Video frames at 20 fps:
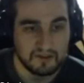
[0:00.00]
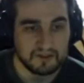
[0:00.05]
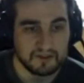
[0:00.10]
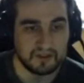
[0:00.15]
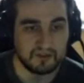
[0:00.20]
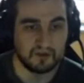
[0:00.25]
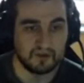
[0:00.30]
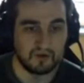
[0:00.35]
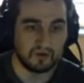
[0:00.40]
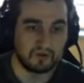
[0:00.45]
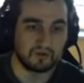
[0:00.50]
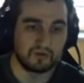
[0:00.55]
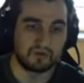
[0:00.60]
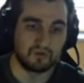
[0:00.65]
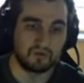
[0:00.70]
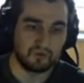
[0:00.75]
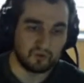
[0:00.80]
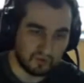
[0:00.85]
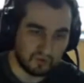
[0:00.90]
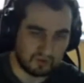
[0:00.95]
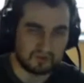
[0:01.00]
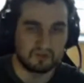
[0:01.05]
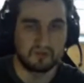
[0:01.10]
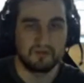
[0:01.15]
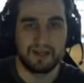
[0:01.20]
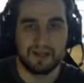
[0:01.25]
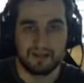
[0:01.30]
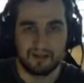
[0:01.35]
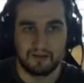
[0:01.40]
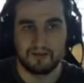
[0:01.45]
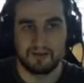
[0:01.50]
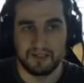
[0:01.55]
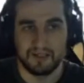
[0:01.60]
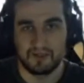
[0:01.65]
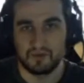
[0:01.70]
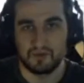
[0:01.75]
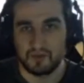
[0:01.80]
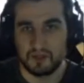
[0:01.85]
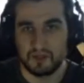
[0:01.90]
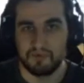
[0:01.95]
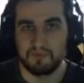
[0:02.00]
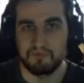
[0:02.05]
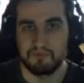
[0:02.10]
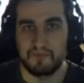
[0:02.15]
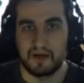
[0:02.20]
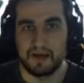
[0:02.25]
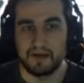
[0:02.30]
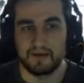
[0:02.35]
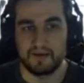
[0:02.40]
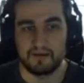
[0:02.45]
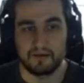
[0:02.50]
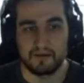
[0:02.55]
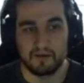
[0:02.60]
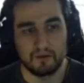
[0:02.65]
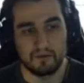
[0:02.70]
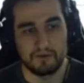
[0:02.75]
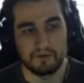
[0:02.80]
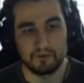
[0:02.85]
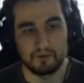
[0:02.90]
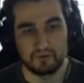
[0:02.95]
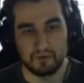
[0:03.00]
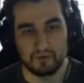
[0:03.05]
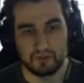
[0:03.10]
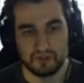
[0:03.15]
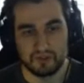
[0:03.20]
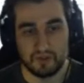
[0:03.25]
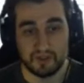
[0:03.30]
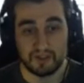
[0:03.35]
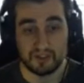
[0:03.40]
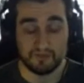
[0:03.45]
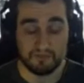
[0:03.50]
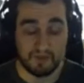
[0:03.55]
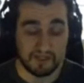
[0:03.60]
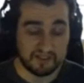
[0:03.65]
So you also need to keep in mind all those constraints.